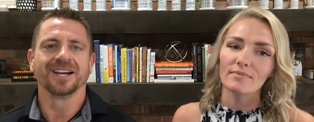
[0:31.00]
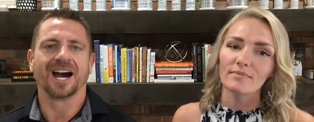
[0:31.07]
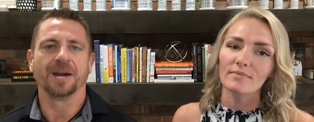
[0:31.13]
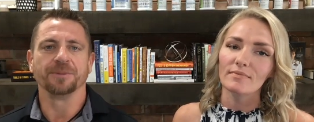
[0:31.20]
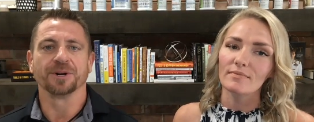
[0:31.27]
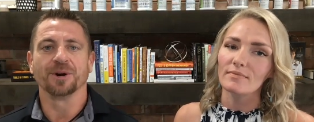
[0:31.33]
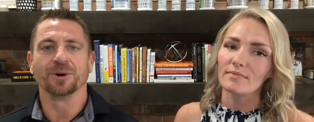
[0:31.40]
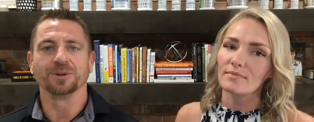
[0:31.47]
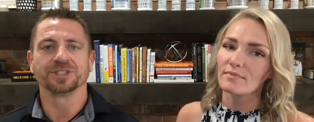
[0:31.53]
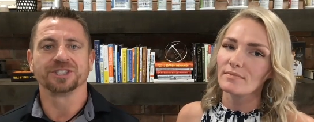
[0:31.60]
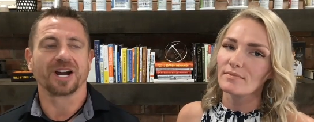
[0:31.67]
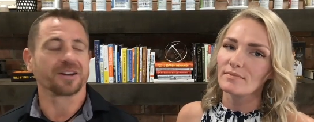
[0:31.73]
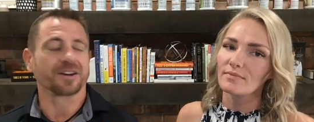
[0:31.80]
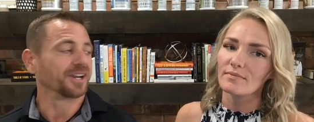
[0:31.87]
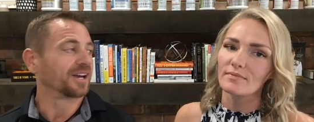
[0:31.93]
Speaker 1: I'm your host,
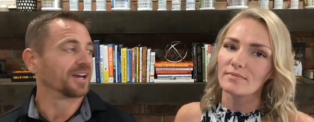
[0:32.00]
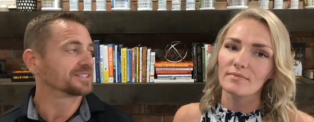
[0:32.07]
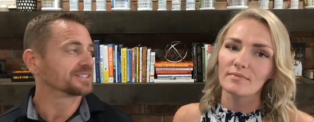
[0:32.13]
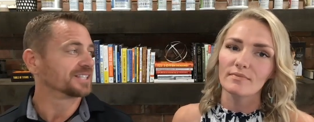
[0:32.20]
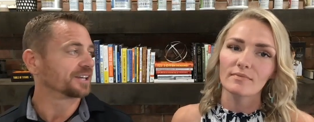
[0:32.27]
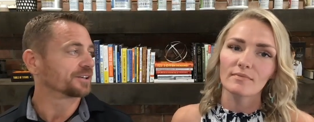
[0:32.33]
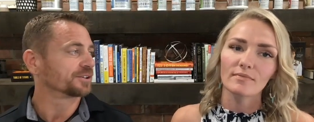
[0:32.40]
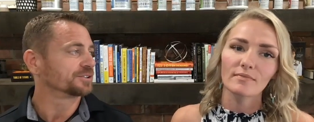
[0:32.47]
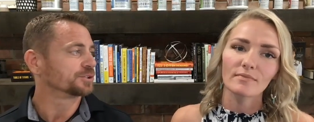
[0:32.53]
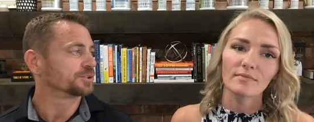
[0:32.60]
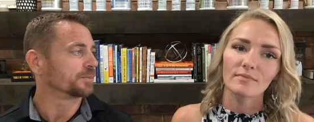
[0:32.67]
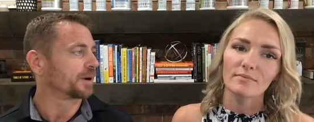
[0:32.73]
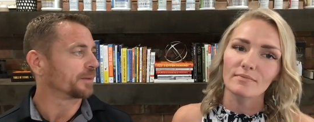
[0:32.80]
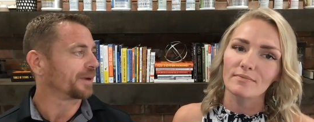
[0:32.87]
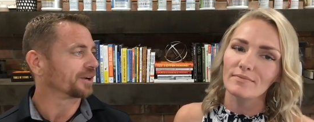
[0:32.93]
Jonathan Hunsaker,
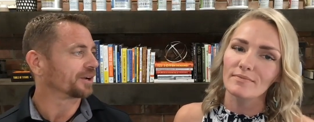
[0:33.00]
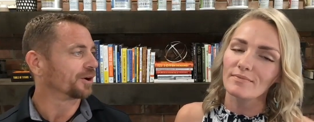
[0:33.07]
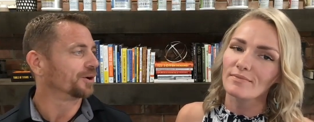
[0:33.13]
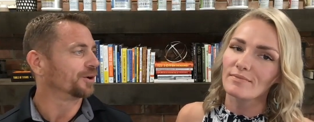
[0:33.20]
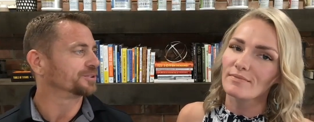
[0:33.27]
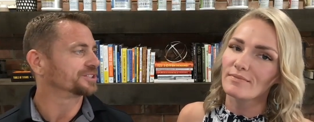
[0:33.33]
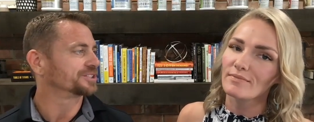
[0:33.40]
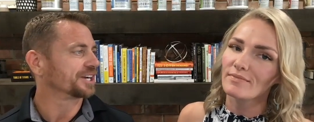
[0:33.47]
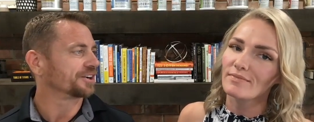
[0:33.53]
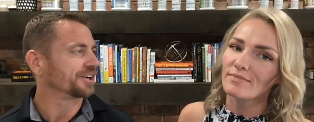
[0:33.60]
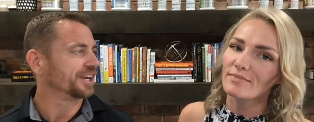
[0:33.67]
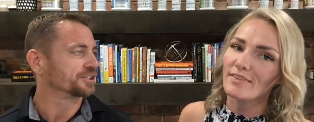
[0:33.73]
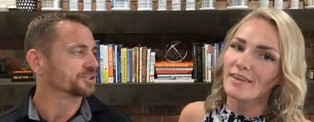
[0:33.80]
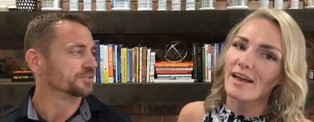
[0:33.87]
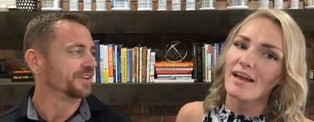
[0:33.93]
joined by my co host, Terry
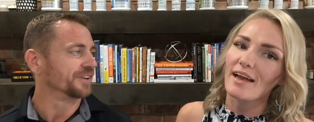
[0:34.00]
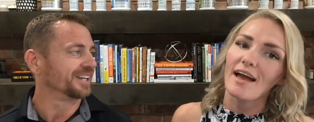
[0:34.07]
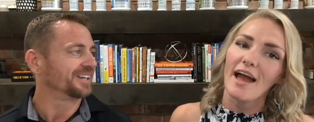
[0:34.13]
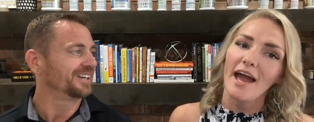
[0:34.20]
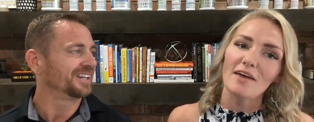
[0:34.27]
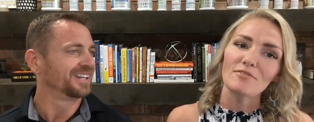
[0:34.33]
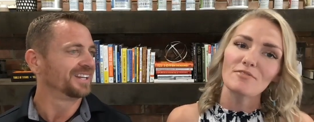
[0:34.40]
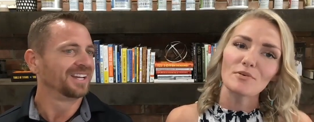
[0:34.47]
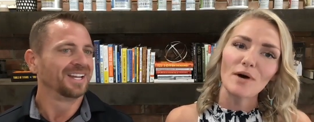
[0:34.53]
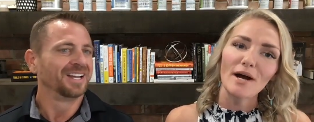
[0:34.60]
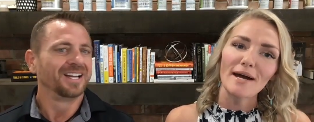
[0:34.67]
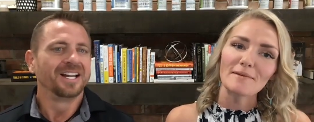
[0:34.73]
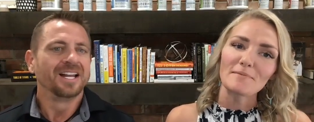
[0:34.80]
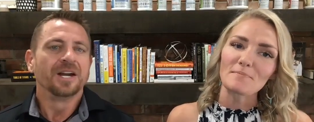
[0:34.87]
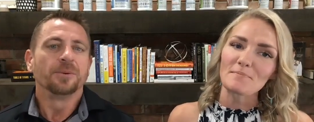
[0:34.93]
Intravenin. Hey,
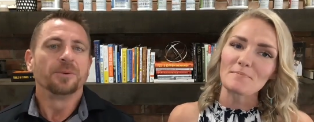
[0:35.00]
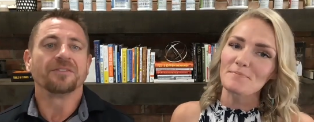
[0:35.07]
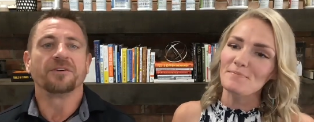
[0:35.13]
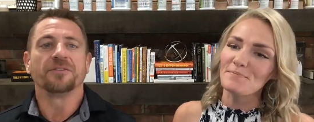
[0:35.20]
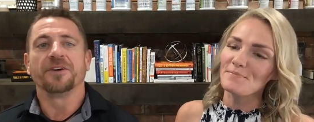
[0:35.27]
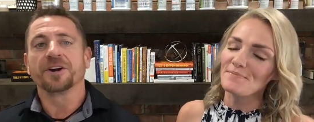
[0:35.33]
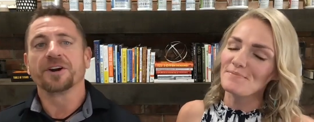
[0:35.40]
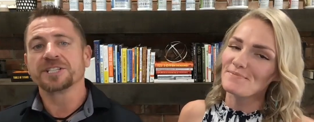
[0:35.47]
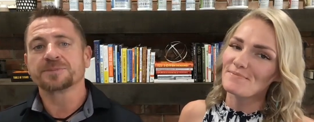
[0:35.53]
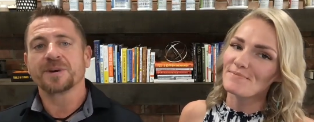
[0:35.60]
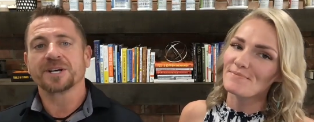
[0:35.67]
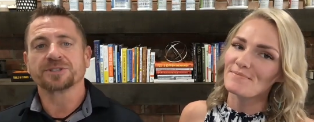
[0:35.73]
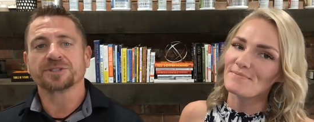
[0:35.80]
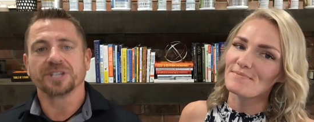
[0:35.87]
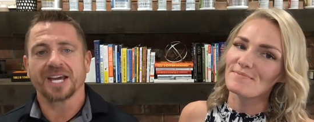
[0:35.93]
Speaker 2: everyone.
Speaker 1: We have a very
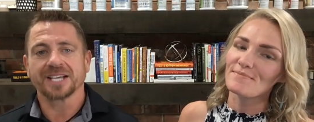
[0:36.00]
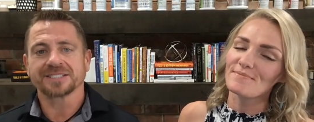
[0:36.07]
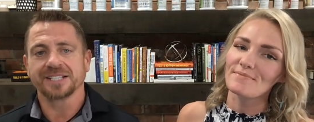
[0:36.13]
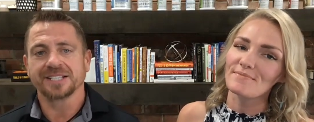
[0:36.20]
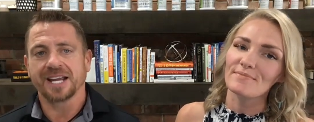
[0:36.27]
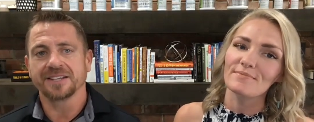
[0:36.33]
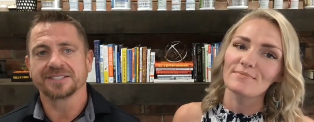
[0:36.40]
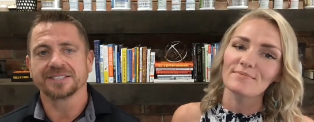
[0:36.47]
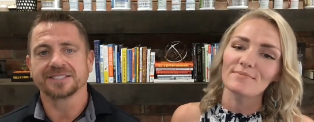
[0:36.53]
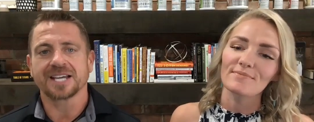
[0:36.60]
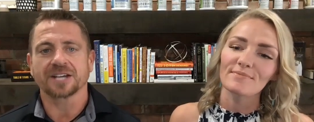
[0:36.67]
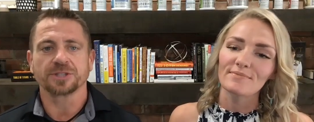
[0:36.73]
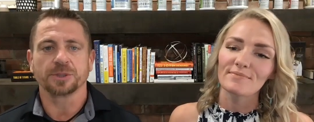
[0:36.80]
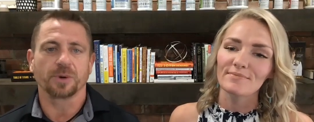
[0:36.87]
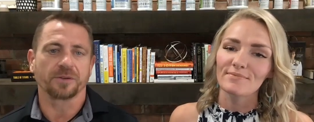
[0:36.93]
special guest today. This is
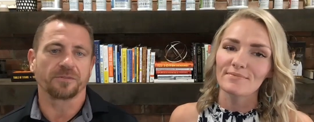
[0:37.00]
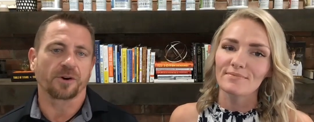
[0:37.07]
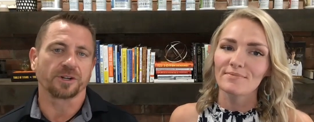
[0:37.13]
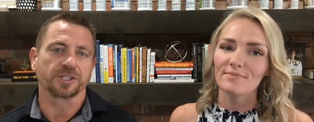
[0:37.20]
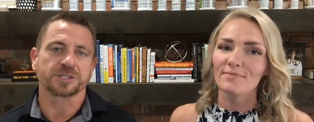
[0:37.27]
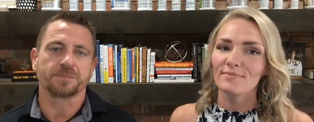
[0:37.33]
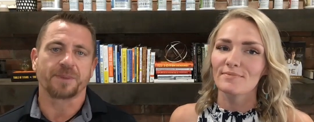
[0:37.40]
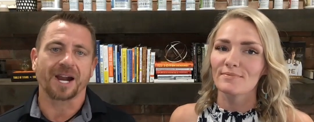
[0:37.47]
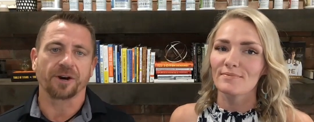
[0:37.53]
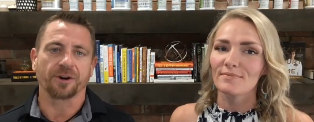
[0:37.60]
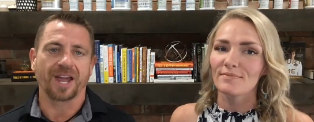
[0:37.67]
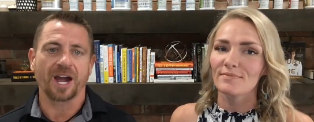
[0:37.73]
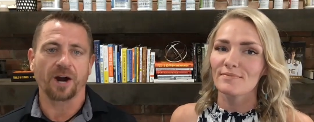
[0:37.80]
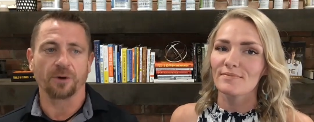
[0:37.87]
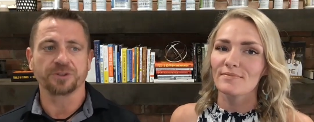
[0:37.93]
actually one of our inspired
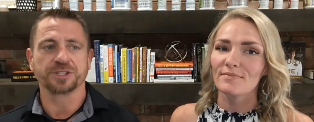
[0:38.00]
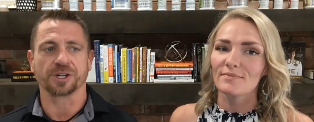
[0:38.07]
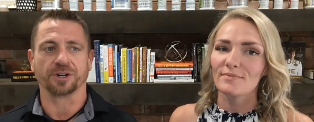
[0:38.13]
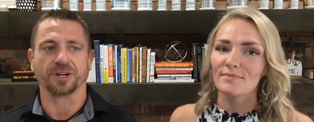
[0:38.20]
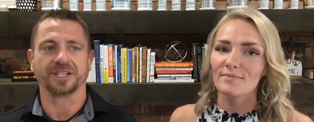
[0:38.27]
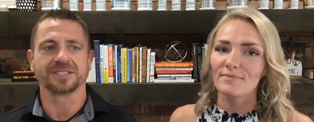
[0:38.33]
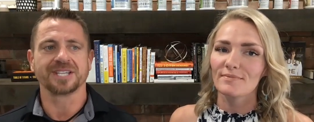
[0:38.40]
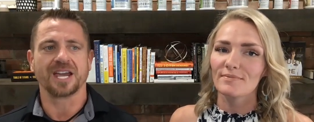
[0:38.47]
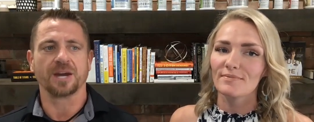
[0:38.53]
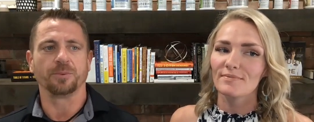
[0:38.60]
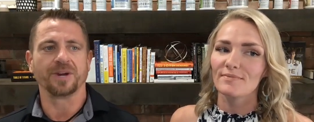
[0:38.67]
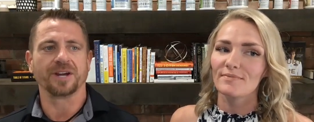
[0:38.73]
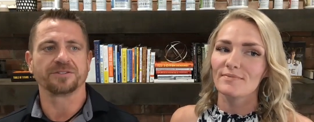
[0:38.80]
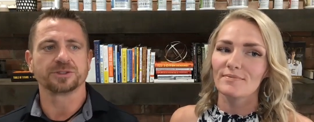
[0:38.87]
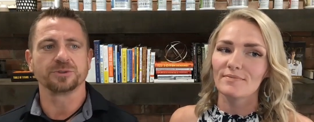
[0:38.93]
health journeys, and we
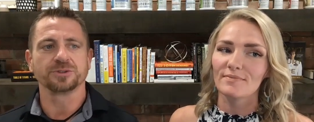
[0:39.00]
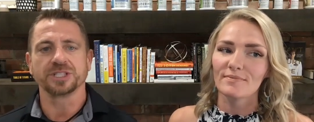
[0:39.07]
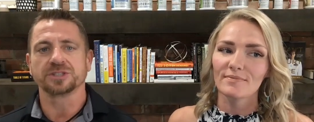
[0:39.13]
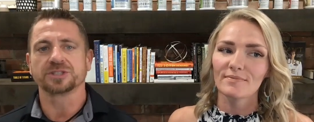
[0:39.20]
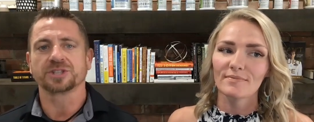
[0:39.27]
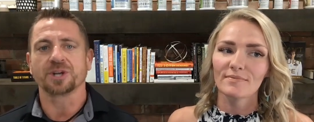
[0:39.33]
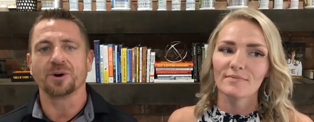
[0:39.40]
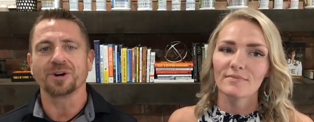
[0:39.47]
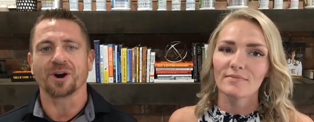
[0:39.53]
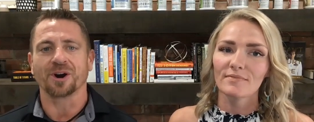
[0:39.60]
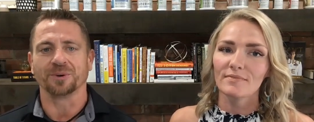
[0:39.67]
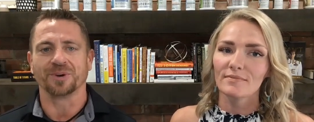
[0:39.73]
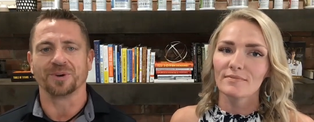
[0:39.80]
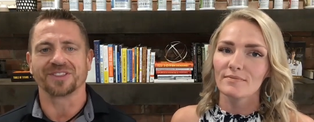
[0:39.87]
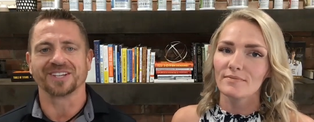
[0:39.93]
have Suzie Skougard with